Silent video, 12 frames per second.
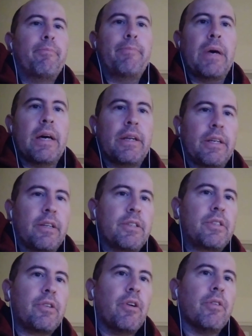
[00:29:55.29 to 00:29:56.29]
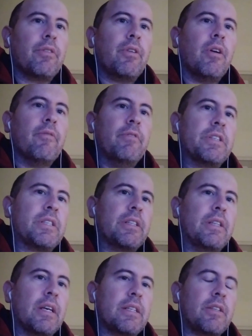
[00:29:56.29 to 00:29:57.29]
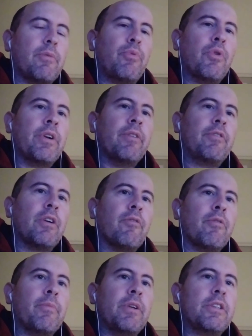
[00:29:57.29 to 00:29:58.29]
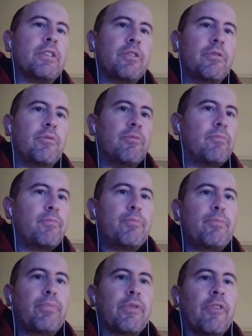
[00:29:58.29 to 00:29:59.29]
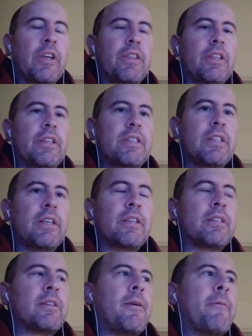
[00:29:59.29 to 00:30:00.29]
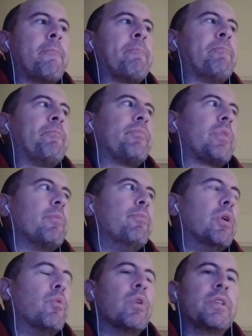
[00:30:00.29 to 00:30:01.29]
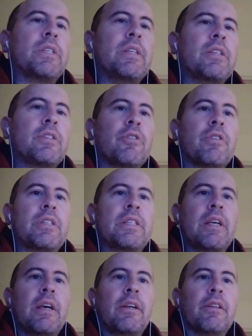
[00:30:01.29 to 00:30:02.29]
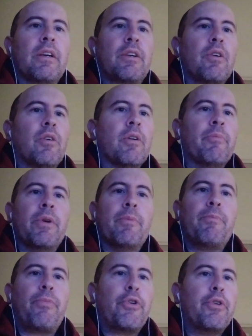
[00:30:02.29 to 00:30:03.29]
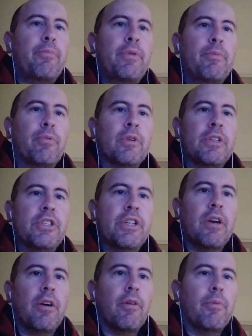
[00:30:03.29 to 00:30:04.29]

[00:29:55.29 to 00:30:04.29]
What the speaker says: banning assault, obviously that's the point of government, to prevent these things. But once they start saying like, oh, I'm going to throw people in jail